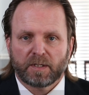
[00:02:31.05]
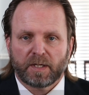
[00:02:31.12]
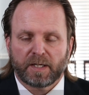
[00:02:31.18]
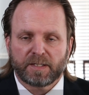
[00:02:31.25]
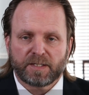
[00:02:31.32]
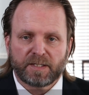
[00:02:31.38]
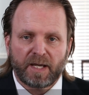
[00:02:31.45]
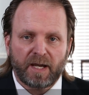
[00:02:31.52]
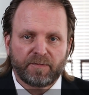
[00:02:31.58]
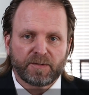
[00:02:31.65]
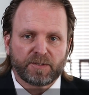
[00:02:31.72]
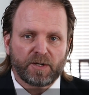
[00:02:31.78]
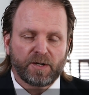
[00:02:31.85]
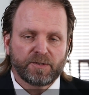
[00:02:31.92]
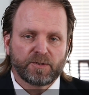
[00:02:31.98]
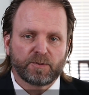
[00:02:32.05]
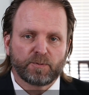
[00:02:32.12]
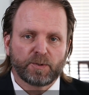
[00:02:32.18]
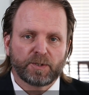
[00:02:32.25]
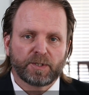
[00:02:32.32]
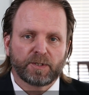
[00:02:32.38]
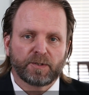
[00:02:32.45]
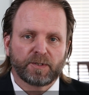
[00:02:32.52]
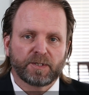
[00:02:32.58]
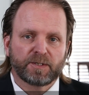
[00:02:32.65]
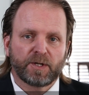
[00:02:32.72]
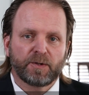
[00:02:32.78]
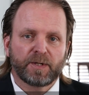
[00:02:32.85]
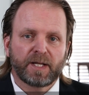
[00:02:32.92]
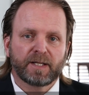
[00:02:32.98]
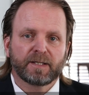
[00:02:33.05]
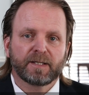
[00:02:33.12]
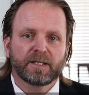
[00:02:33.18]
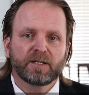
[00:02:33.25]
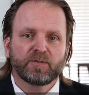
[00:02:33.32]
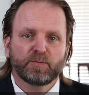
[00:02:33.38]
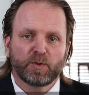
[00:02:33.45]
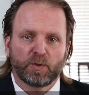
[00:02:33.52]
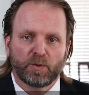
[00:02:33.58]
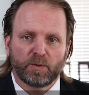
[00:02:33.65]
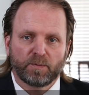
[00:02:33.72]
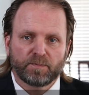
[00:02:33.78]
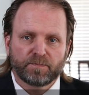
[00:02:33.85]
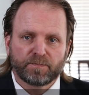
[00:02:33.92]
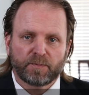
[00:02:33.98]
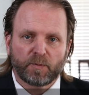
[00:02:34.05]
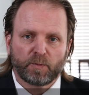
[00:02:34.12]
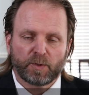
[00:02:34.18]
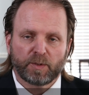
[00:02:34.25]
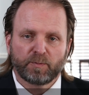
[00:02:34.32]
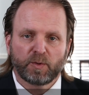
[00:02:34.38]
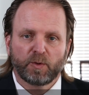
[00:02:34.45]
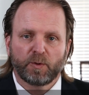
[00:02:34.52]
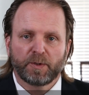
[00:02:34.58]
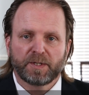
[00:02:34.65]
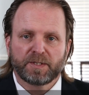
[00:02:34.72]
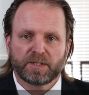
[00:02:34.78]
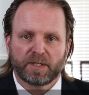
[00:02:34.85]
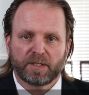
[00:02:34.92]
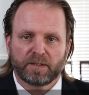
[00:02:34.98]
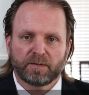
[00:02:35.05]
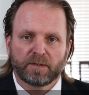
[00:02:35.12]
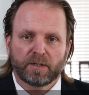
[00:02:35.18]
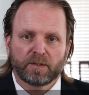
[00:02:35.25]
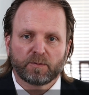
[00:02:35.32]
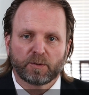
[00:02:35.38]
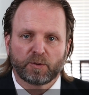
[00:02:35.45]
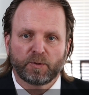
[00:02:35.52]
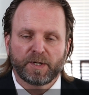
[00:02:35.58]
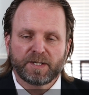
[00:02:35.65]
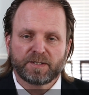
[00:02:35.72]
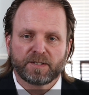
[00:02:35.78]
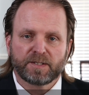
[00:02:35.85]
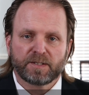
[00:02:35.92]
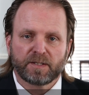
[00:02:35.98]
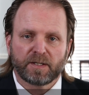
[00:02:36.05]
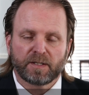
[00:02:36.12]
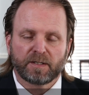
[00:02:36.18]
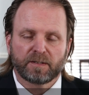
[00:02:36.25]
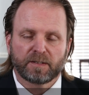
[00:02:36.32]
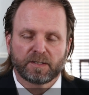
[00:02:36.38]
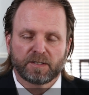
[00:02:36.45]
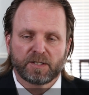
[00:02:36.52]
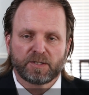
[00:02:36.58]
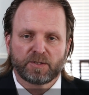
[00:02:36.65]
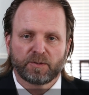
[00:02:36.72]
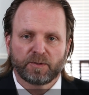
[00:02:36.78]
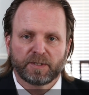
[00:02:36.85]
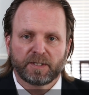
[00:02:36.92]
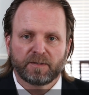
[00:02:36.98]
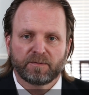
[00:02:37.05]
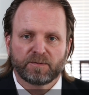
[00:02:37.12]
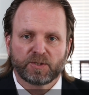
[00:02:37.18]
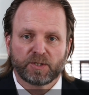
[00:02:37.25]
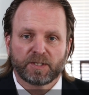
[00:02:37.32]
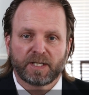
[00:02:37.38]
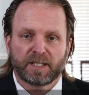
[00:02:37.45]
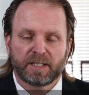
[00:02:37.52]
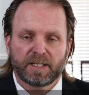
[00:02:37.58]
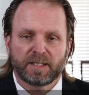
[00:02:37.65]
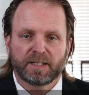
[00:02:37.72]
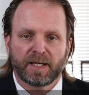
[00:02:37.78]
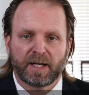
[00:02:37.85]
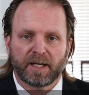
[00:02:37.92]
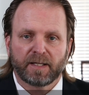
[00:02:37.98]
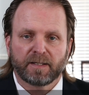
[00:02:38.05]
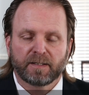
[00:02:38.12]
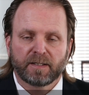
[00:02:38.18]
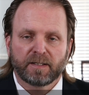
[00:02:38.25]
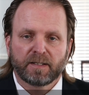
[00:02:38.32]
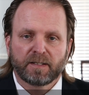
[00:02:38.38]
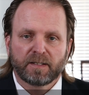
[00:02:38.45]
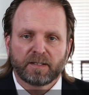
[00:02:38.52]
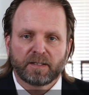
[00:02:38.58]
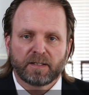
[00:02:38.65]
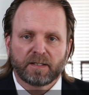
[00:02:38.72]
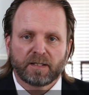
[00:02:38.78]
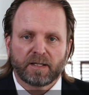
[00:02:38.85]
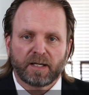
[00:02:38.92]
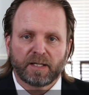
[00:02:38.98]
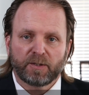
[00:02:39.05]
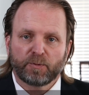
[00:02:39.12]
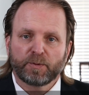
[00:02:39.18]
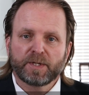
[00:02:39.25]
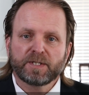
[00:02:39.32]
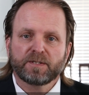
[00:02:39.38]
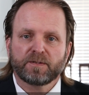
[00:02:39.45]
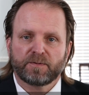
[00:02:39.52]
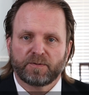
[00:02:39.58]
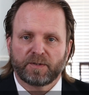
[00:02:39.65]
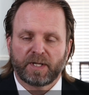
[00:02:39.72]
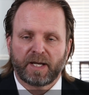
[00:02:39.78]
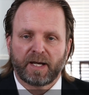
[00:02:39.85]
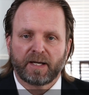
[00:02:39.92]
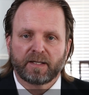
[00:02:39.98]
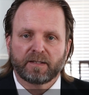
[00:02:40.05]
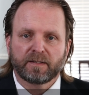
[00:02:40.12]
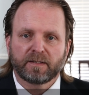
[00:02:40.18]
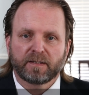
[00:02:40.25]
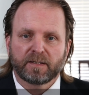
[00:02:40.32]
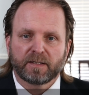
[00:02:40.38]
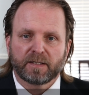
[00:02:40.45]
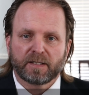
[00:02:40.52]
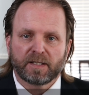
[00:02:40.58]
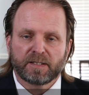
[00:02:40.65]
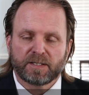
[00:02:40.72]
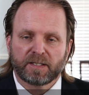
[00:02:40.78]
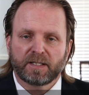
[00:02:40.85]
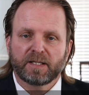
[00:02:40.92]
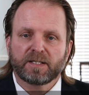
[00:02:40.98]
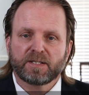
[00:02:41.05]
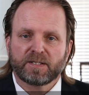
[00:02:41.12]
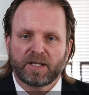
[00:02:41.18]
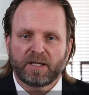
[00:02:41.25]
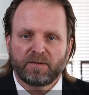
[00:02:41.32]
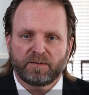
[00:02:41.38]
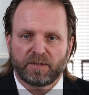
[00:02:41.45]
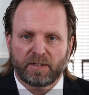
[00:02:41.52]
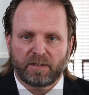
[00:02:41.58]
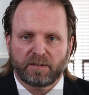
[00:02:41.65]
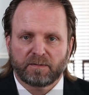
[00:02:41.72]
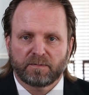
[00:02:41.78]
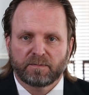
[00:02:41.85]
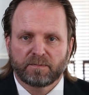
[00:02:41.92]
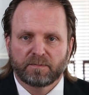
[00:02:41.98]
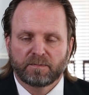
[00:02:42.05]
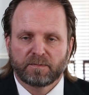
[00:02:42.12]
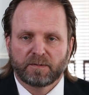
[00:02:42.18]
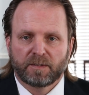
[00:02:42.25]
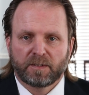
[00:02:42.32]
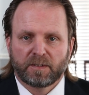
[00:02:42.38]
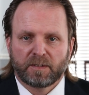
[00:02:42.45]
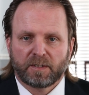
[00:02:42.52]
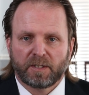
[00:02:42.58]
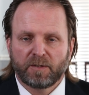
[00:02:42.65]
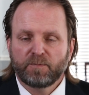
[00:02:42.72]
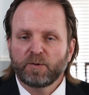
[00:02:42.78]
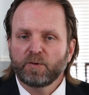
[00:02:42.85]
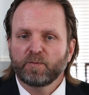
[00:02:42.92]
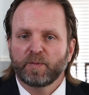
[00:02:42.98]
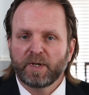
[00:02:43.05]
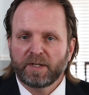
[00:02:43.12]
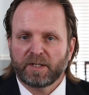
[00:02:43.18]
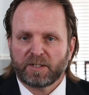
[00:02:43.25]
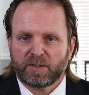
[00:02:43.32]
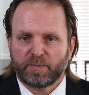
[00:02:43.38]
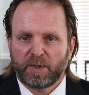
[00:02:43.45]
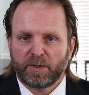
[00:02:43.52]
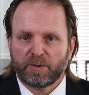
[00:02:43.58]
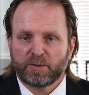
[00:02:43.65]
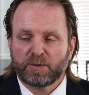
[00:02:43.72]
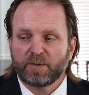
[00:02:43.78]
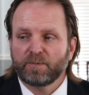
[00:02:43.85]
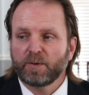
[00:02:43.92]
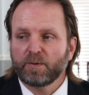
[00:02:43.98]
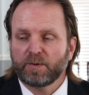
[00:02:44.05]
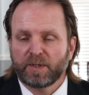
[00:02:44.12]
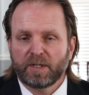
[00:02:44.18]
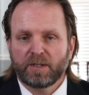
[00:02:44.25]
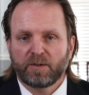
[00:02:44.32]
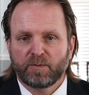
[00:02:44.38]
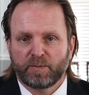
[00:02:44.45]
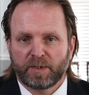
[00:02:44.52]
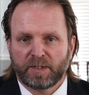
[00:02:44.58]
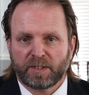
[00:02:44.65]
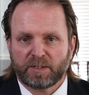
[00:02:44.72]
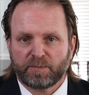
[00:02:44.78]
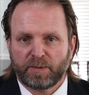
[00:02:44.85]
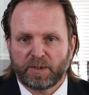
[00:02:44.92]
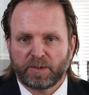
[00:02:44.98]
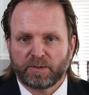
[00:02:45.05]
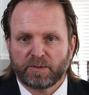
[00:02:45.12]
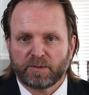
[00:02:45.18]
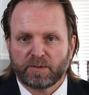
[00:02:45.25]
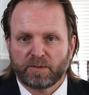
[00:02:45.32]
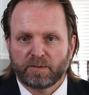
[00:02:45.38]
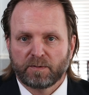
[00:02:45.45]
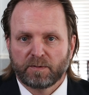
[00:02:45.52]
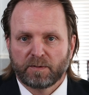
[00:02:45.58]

And staff is also working on a donated leave pool where employees can request additional leave should they need that. And the reasons for that is, again, safety. If you've been exposed, if you think you've been exposed,